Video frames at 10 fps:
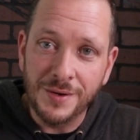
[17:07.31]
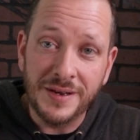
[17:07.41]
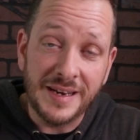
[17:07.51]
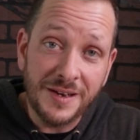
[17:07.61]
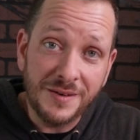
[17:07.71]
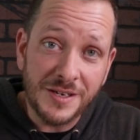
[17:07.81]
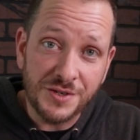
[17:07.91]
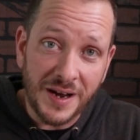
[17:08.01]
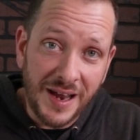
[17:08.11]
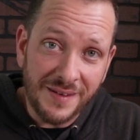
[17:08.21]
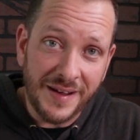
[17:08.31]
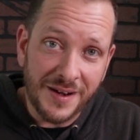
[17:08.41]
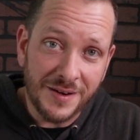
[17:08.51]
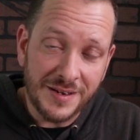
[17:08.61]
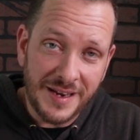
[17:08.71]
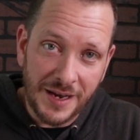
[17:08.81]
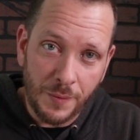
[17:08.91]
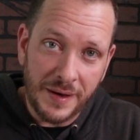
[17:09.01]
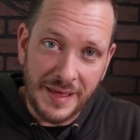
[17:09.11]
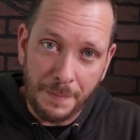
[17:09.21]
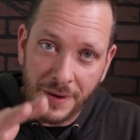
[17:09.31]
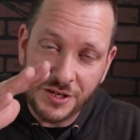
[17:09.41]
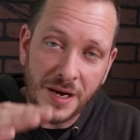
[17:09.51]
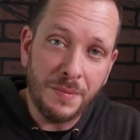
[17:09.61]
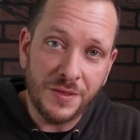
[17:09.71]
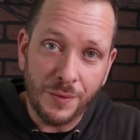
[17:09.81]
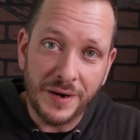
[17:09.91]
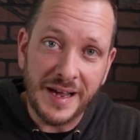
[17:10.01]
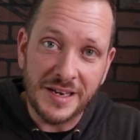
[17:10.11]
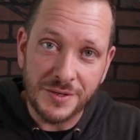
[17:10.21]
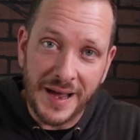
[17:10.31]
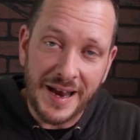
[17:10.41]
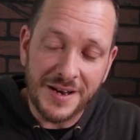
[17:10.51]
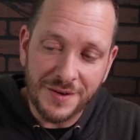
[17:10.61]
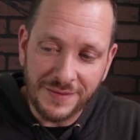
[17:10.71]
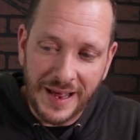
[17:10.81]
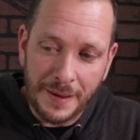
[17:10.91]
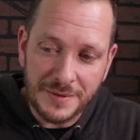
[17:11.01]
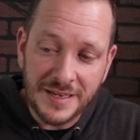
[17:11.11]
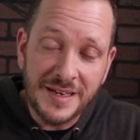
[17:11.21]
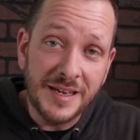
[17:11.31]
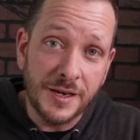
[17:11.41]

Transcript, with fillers: you can increase your elevator to take away that pitch up authority as you add in your flaps,